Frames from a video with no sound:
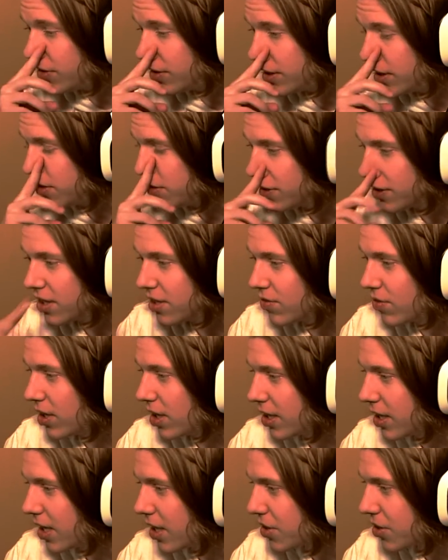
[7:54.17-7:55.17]
I worked for
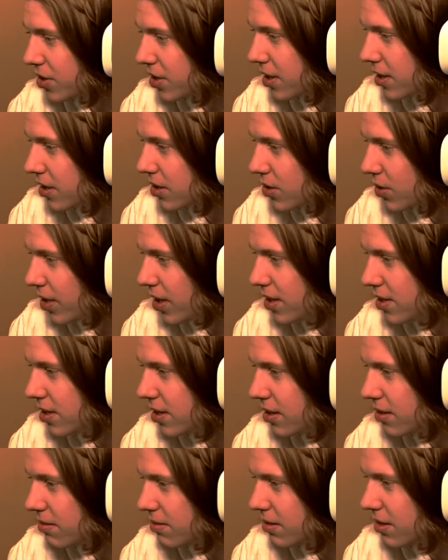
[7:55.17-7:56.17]
a few years just doing
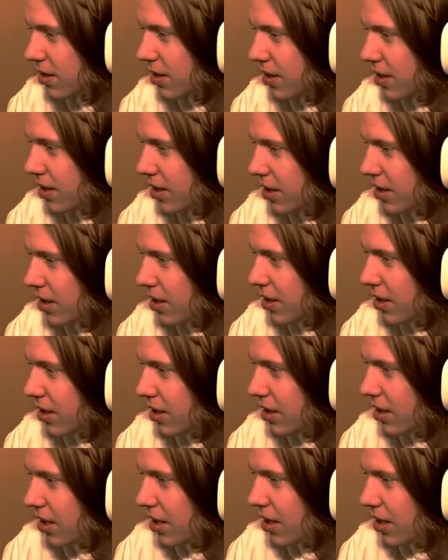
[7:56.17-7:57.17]
here and there jobs,
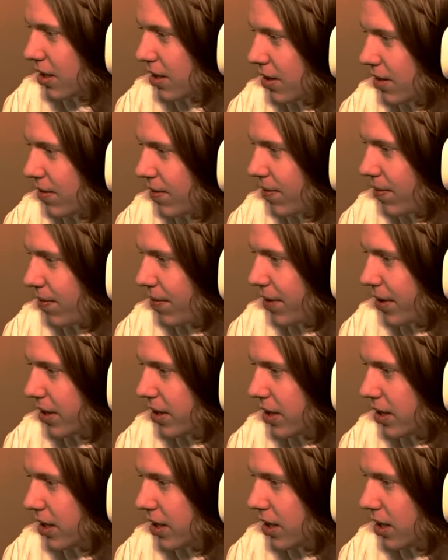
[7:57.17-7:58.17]
and then I actually
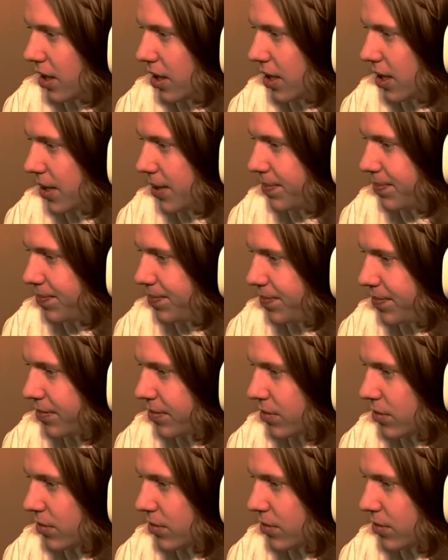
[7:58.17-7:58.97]
worked for a couple of